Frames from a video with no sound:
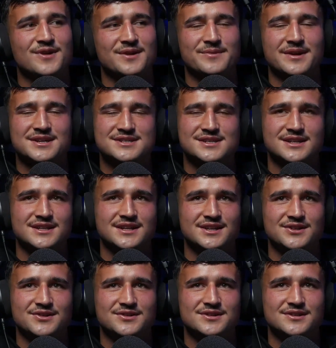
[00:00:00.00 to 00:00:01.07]
rang me actually, and
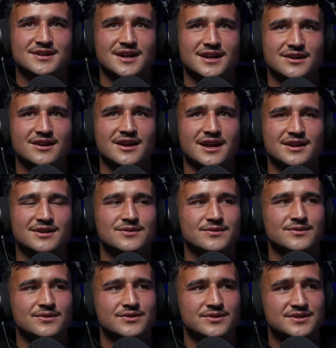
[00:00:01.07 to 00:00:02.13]
you just like,
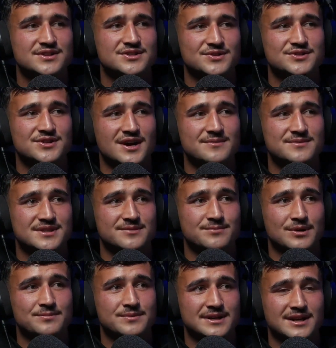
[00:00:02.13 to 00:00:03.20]
this is your time to
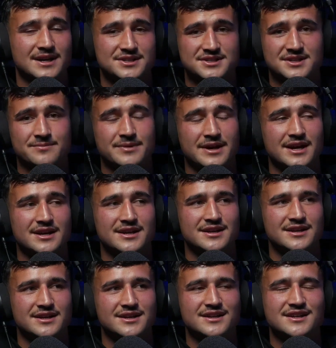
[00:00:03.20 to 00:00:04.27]
properly like sit back
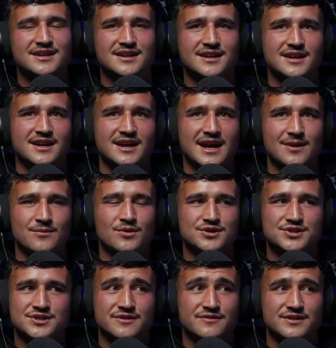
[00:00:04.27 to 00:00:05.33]
and
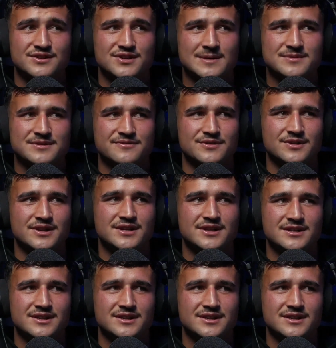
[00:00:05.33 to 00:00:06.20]
watch different types of footy.